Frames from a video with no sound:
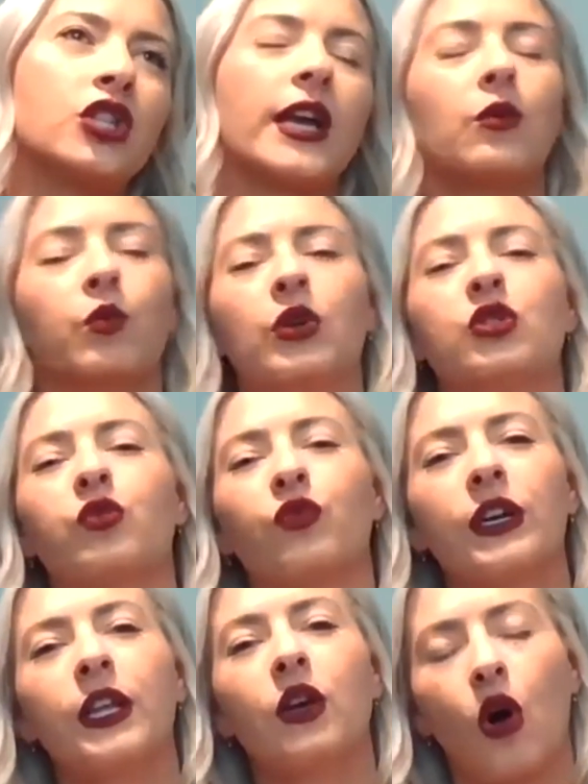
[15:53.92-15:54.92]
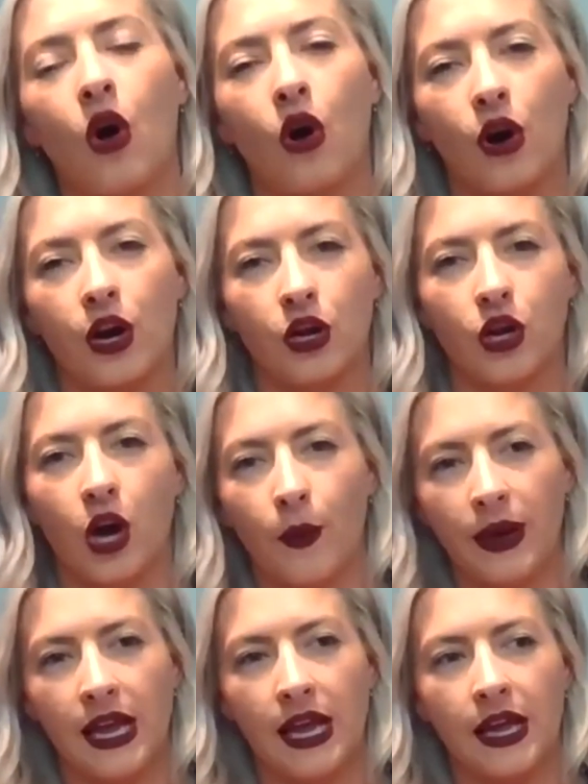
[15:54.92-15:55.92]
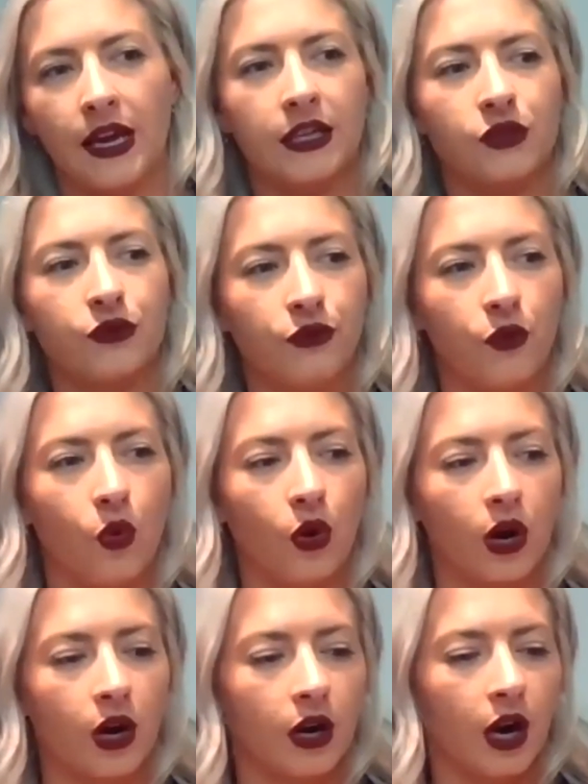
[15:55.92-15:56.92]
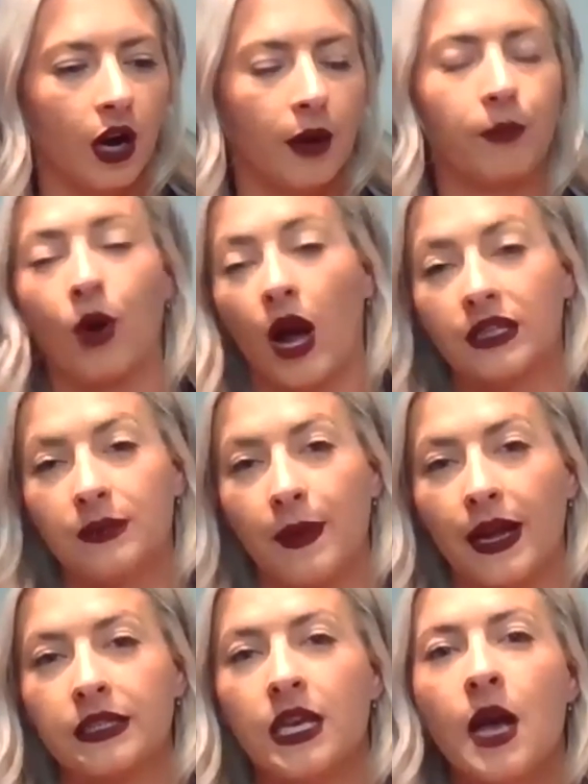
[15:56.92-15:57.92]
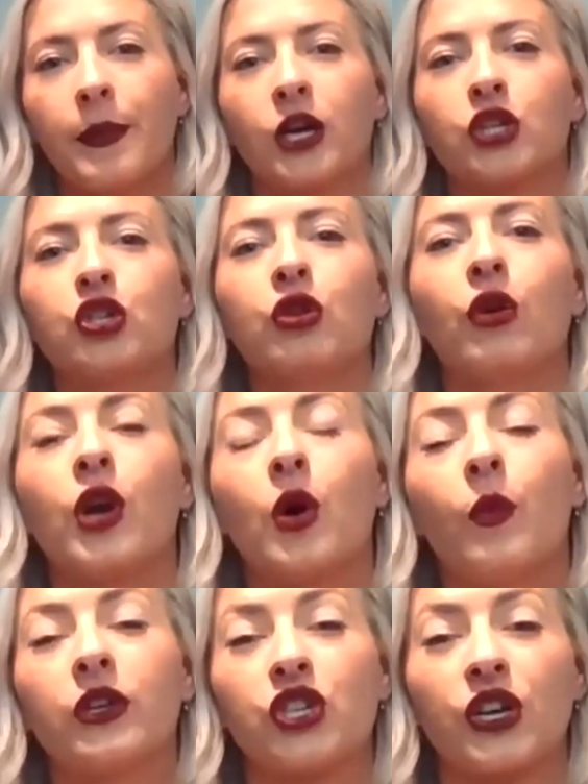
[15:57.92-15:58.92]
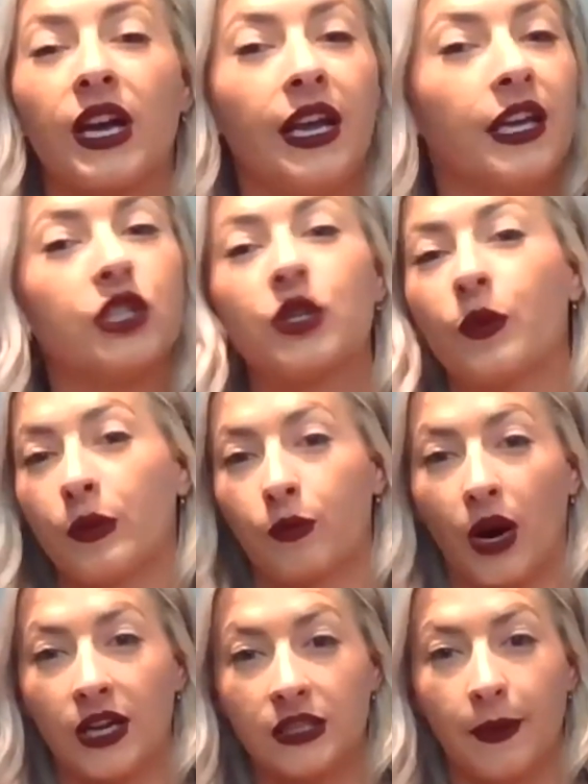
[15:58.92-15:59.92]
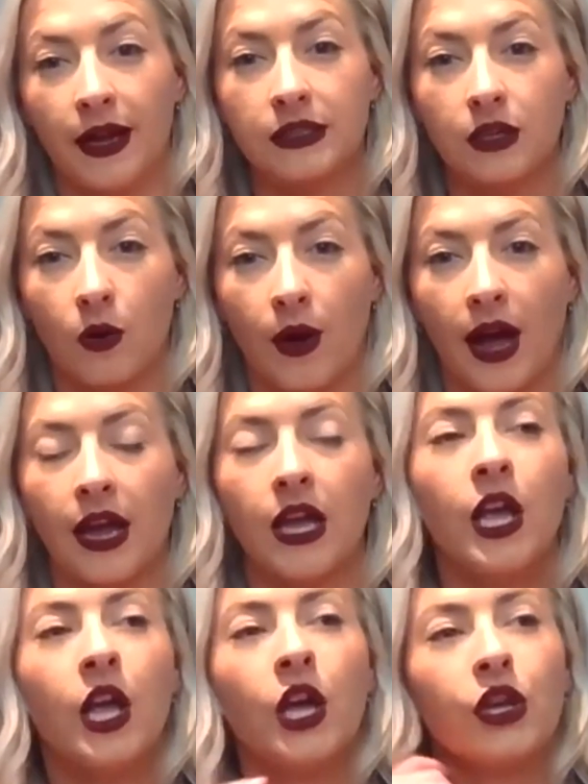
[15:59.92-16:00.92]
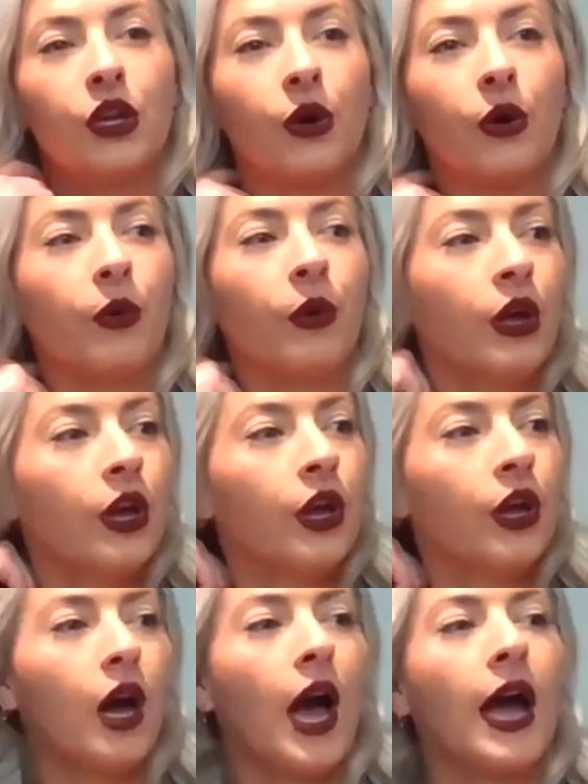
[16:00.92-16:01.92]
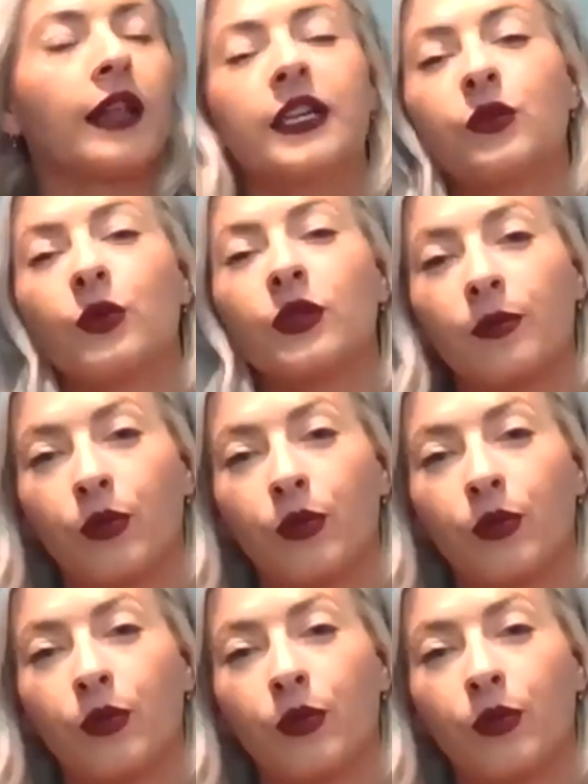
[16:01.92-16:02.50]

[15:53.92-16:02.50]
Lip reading: So what's really hard going in is for bridesmaids because you don't know what you're getting into with bridesmaids, okay? At least with the